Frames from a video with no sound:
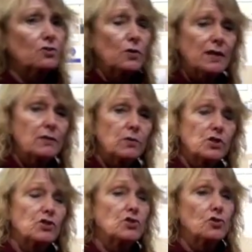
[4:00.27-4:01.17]
trial,
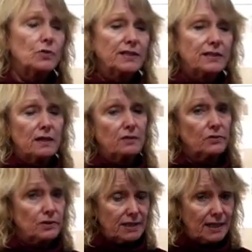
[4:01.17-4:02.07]
which the jury did not
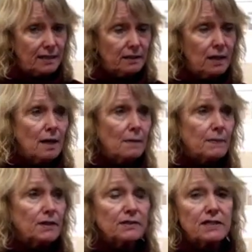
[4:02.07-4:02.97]
understand
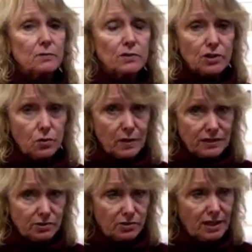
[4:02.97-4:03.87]
because they were
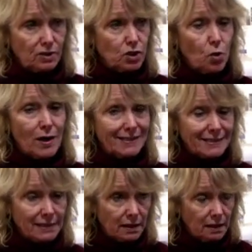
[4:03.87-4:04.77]
sequestered. They had no
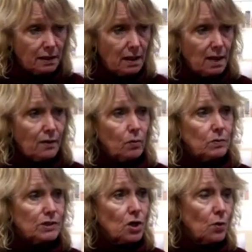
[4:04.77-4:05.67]
idea what
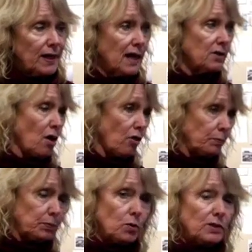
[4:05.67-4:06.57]
was going on, all the
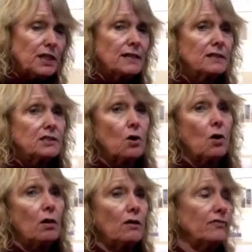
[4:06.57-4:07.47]
protests,
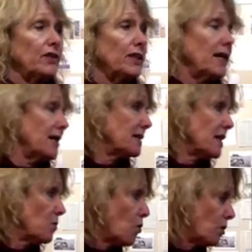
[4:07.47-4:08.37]
all of the
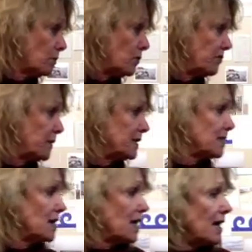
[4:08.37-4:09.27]
anti-war movement,
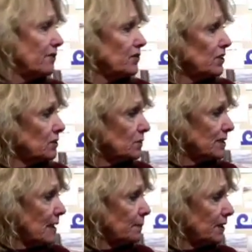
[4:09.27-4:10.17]
everything that was
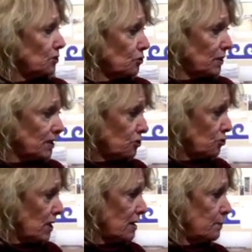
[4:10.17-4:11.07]
happening during the
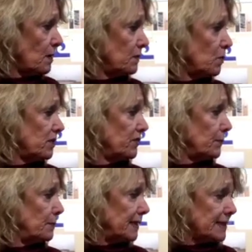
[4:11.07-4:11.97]
trial. Probably one of the
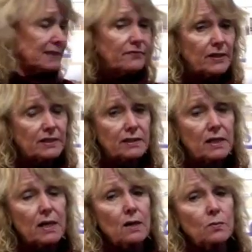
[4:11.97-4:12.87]
biggest events
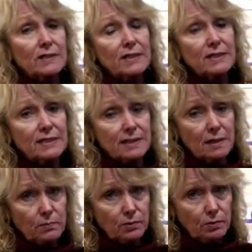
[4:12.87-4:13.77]
was in
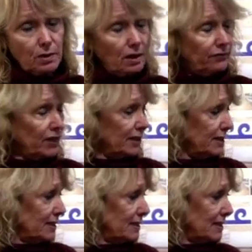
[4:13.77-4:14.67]
December of
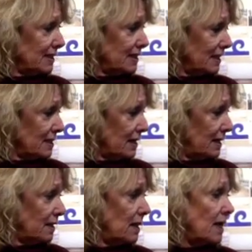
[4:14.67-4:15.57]

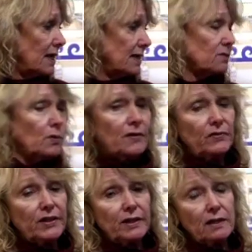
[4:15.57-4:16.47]
1969, is when
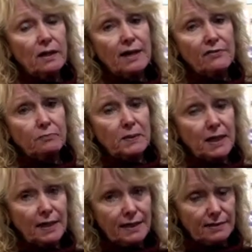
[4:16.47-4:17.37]
the
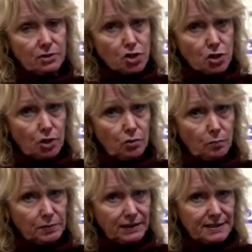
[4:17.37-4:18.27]
FBI and the Chicago
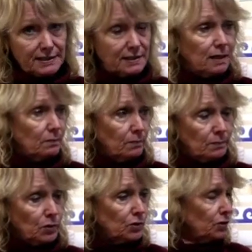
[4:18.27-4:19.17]
police
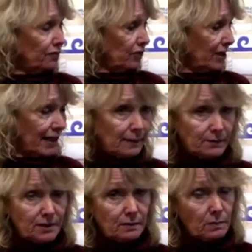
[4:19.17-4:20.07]
murdered Fred
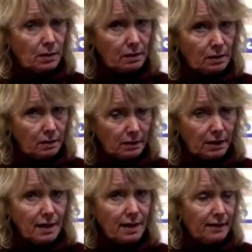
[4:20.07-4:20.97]
Hampton and Mark Clark
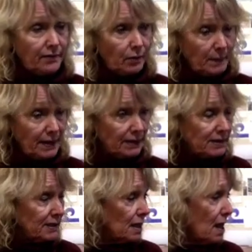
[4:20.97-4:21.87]
in their
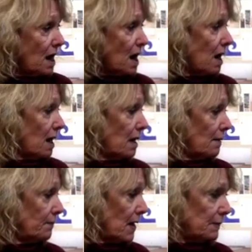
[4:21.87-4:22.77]
beds.
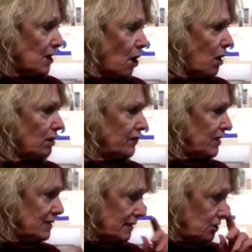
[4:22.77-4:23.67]
All of
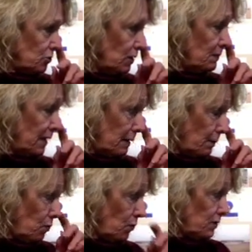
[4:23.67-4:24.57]
these extremely
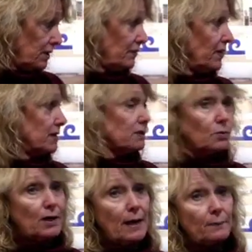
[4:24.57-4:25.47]
important events were
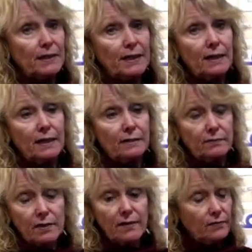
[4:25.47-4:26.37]
happening, and
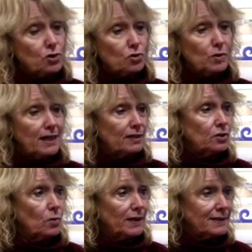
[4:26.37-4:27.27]
the jury had
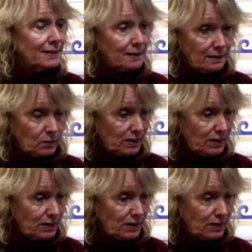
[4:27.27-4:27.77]
no idea it was